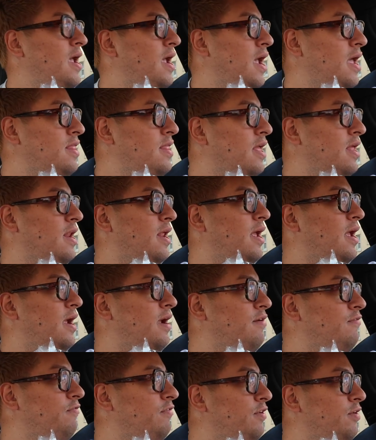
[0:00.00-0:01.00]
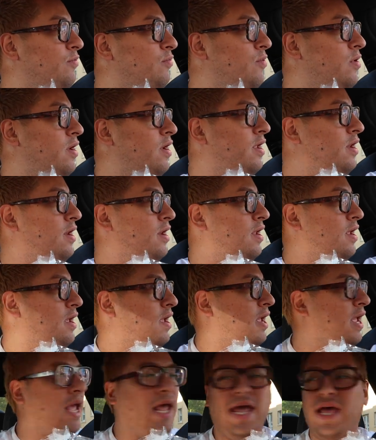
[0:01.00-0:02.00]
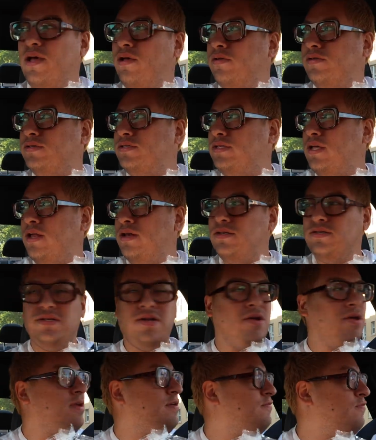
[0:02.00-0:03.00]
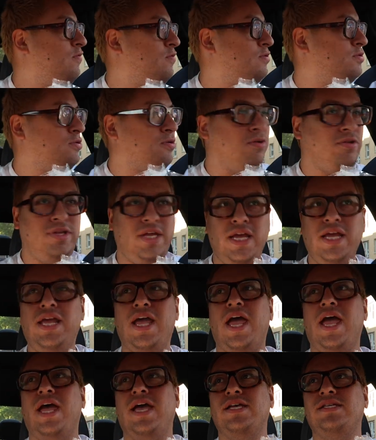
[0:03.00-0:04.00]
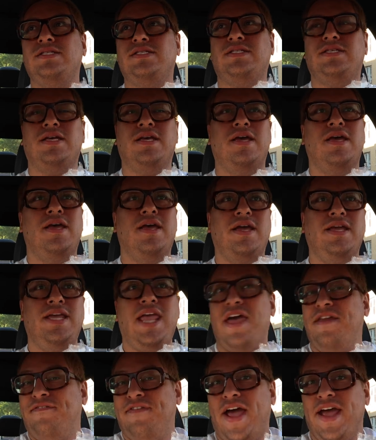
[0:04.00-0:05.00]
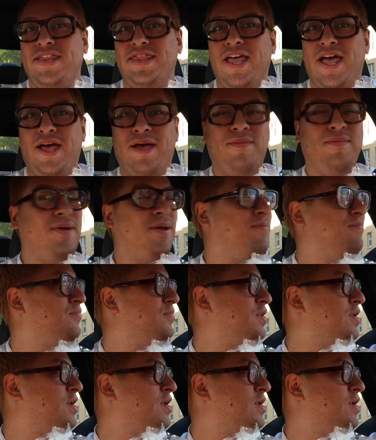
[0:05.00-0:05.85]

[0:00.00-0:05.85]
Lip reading: And then everyone else that is looking for tortillas can find them.